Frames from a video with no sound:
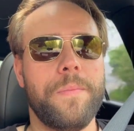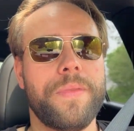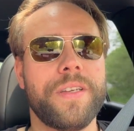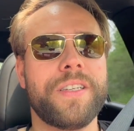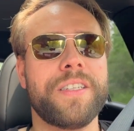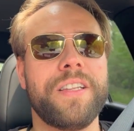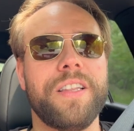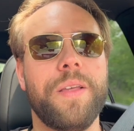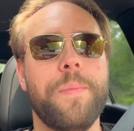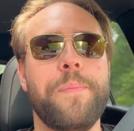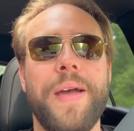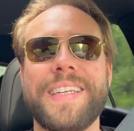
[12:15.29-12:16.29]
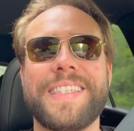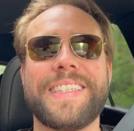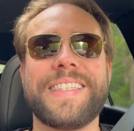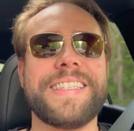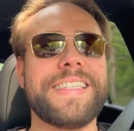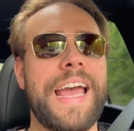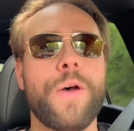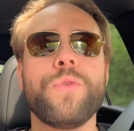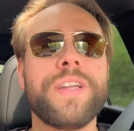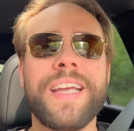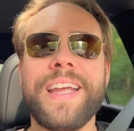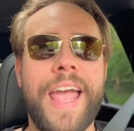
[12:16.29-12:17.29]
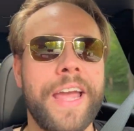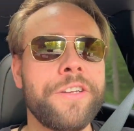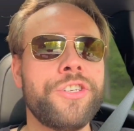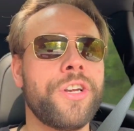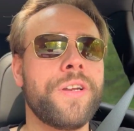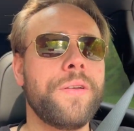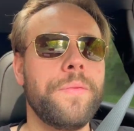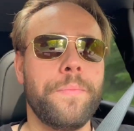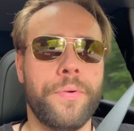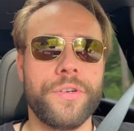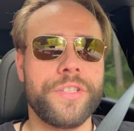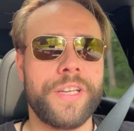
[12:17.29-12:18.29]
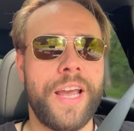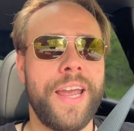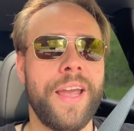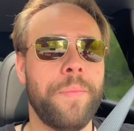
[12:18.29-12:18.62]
This isn't the best sounding engine per se.